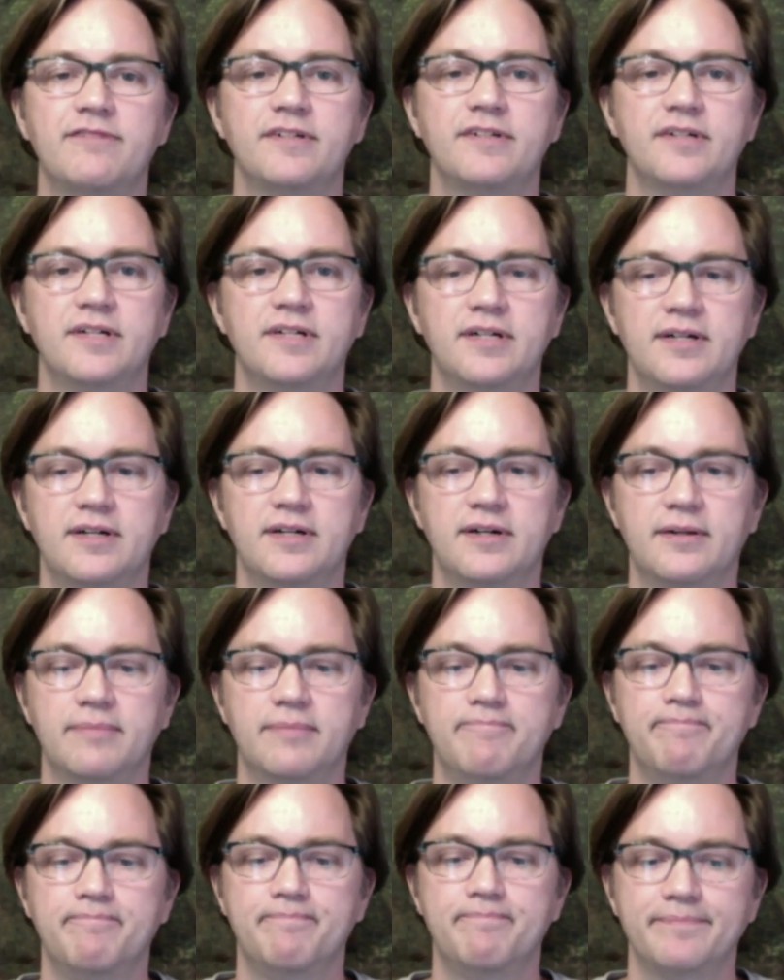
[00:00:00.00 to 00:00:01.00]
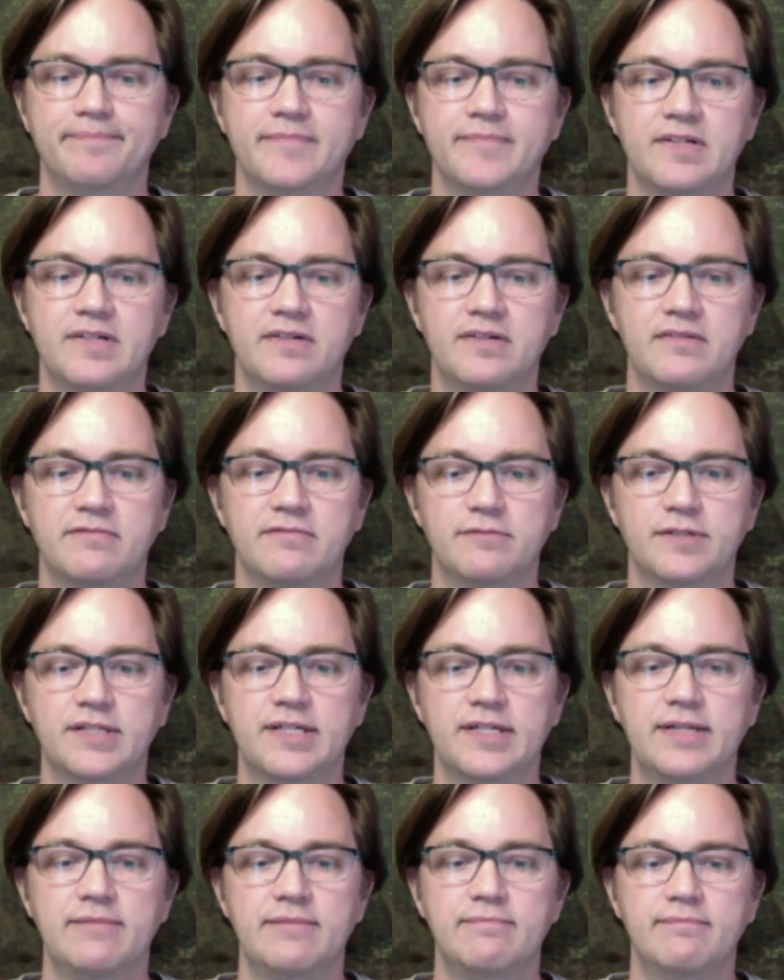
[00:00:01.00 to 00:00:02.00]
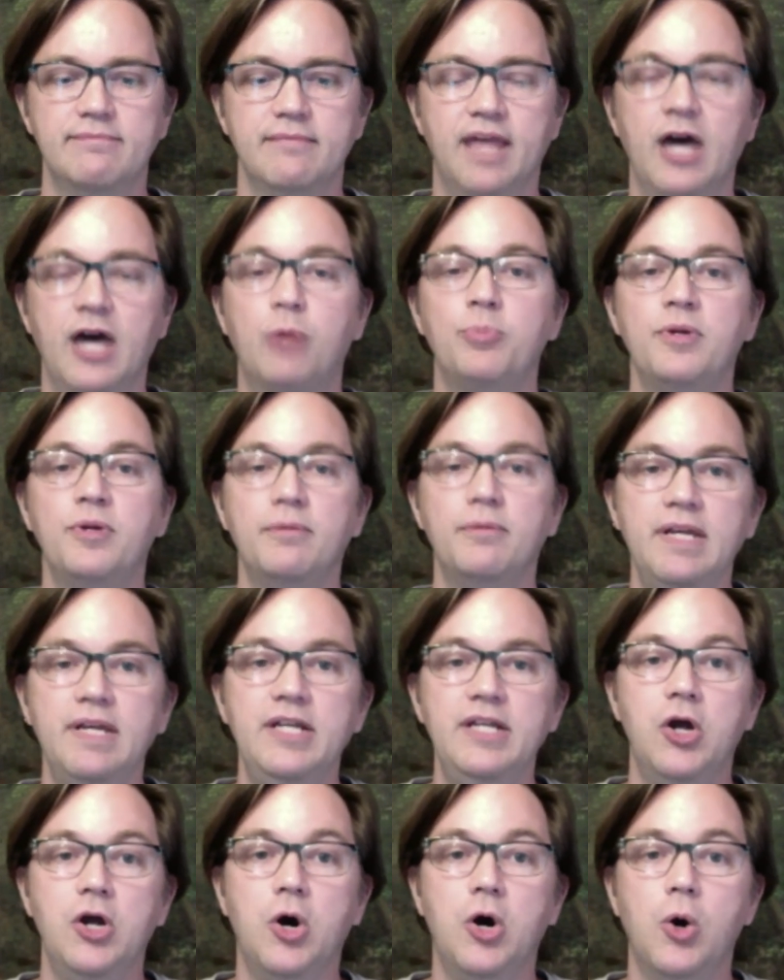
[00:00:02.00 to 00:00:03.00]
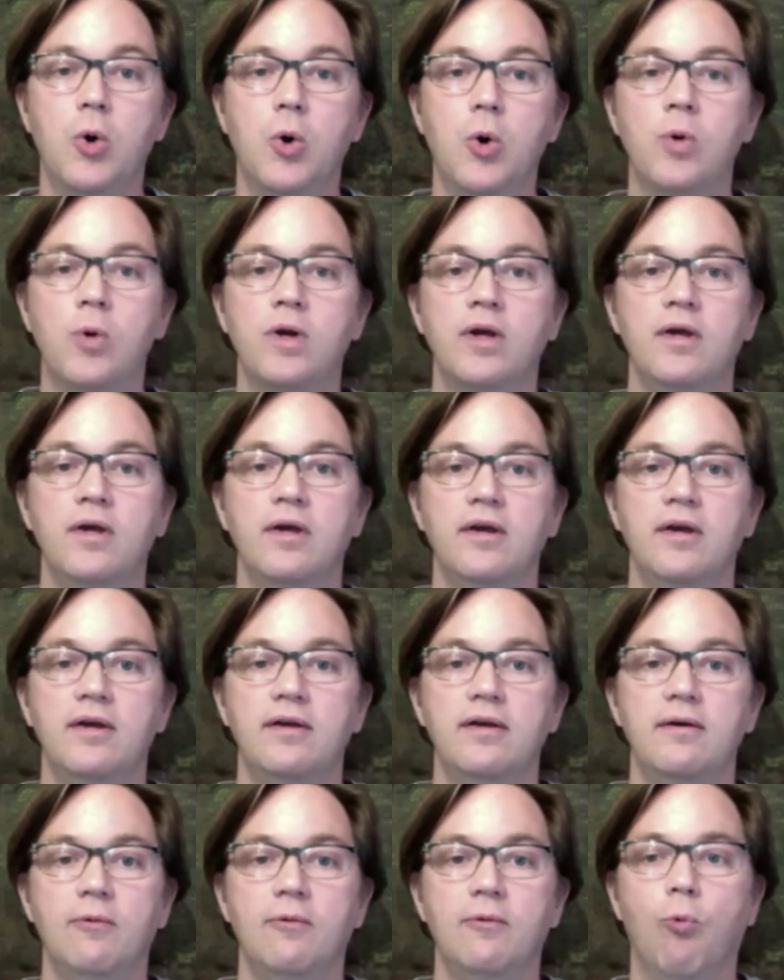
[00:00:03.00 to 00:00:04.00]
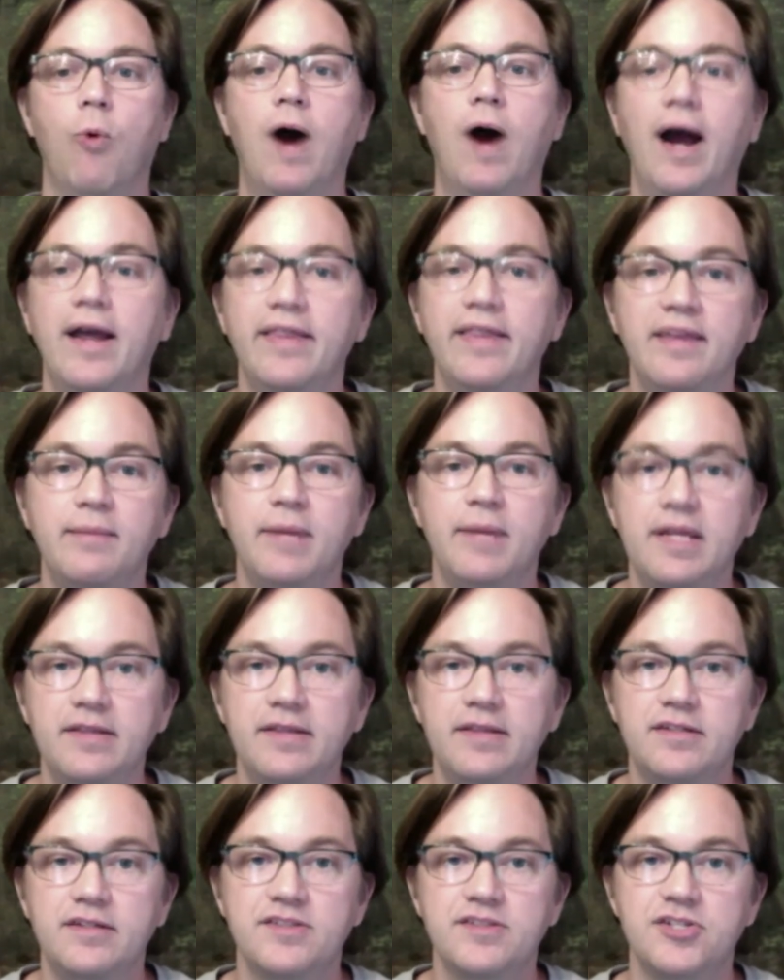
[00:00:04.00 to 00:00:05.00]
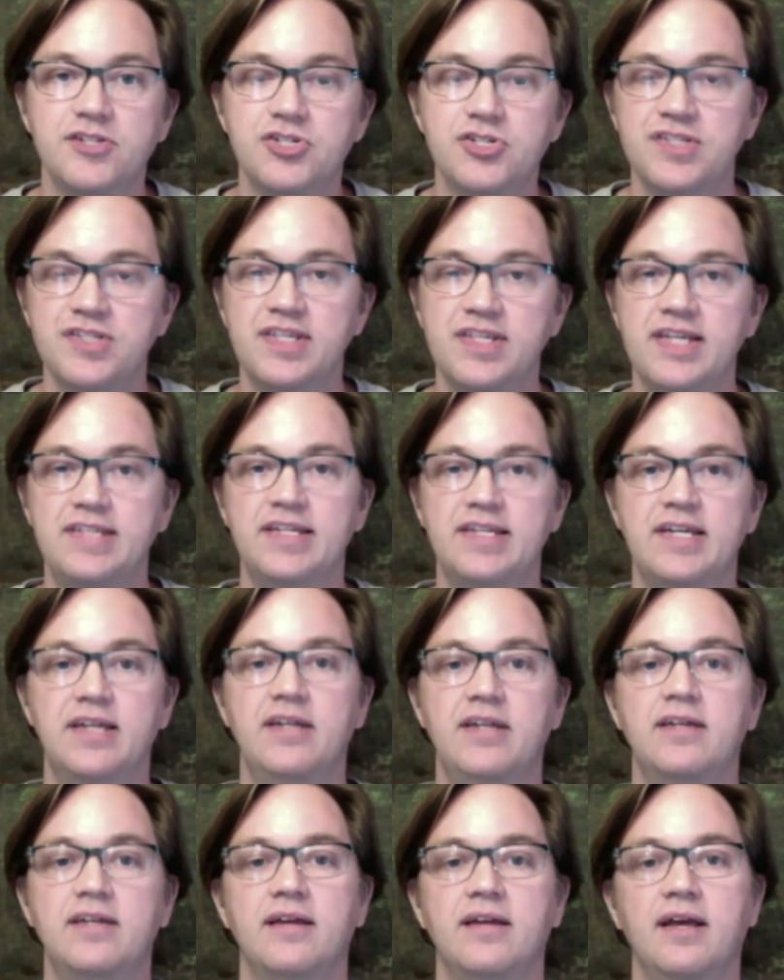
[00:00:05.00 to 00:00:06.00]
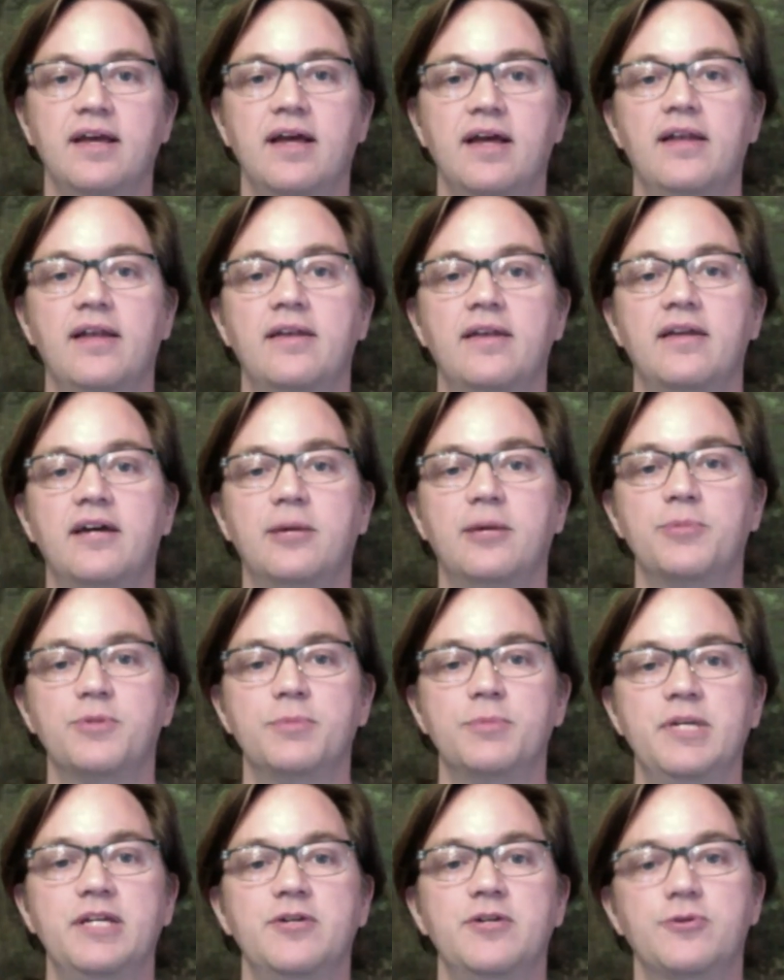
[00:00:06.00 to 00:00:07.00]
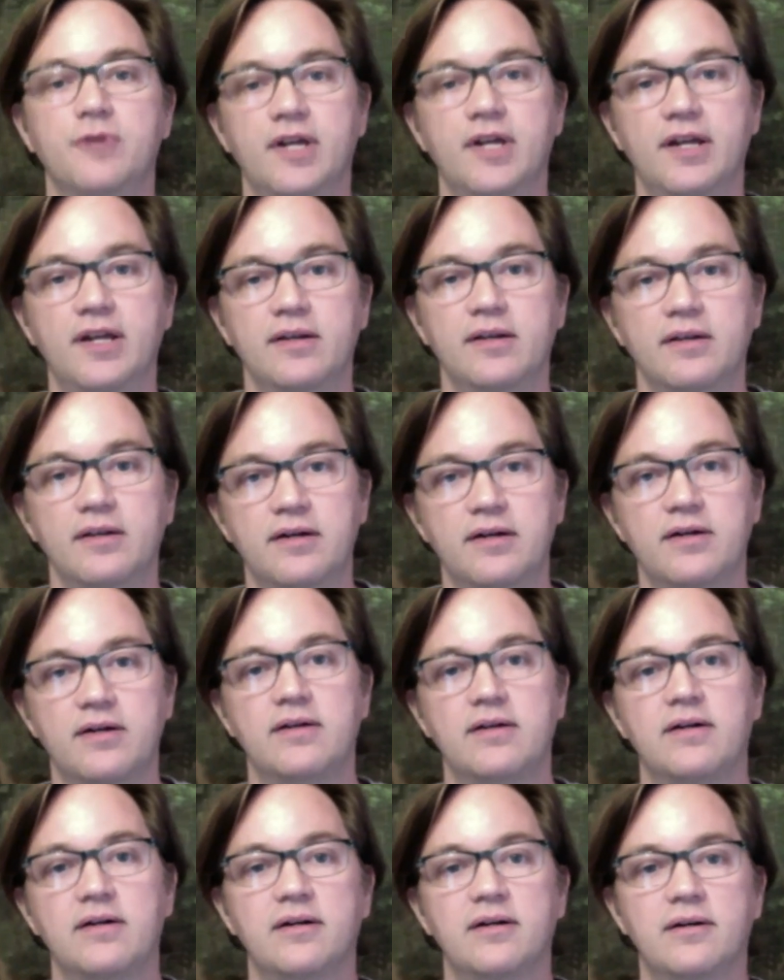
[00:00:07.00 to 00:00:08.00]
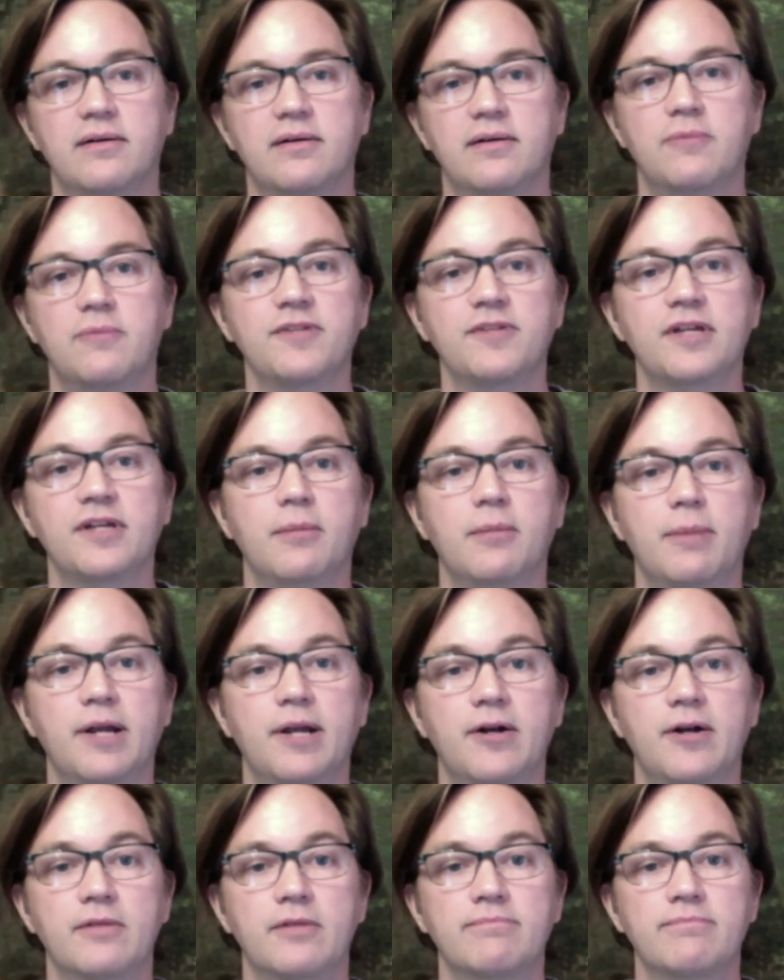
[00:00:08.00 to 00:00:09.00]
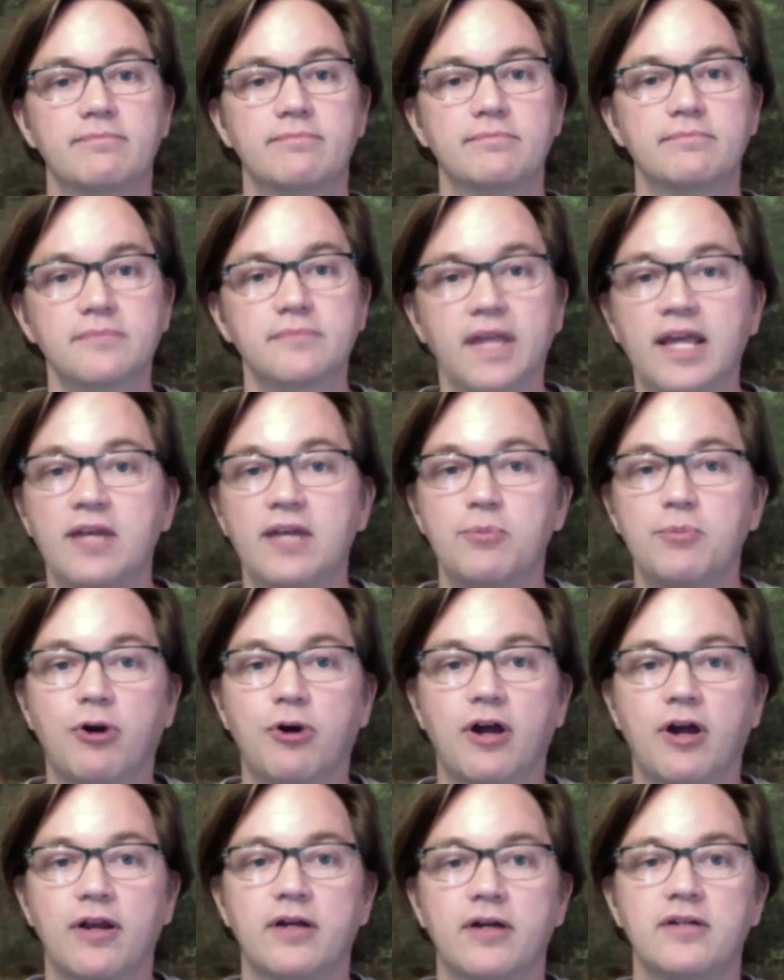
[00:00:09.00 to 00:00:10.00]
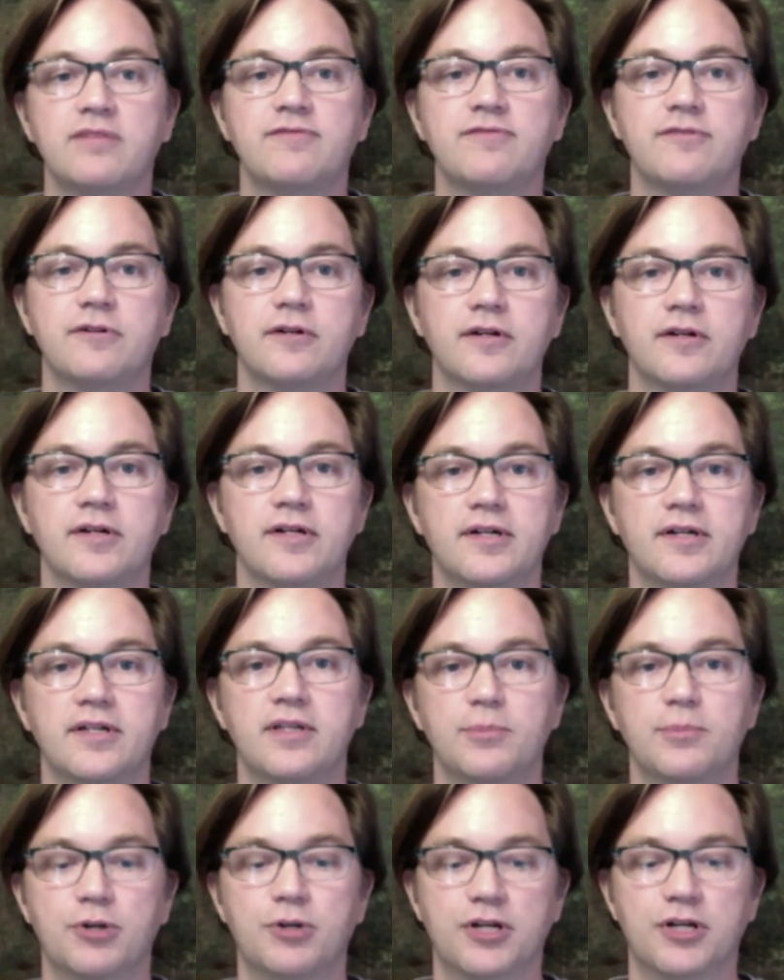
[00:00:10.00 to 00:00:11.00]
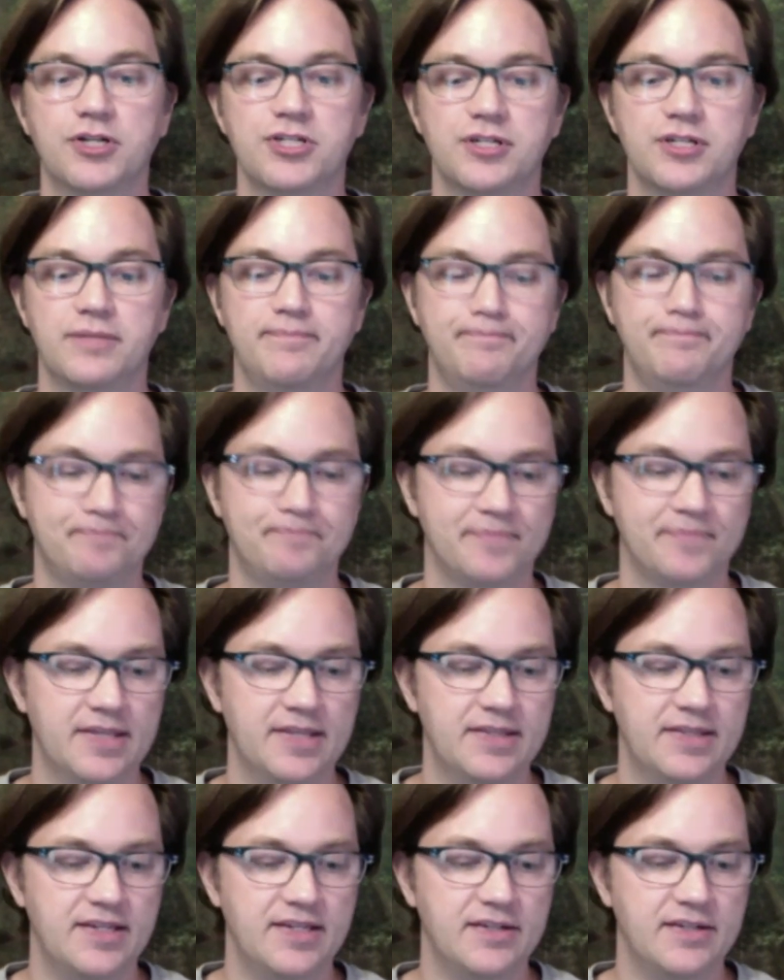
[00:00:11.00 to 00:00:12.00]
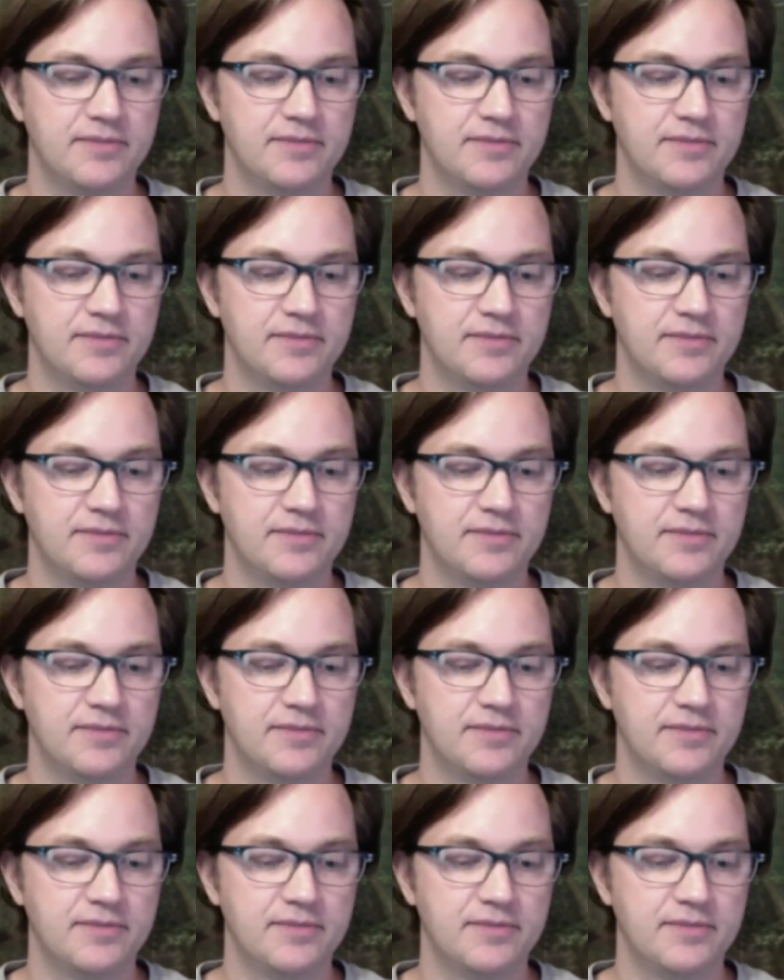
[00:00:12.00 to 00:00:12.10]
uh, uh, really helping me know why they made the decisions they did and helps me create uh, uh hopefully a better end product for uh, the production at the end.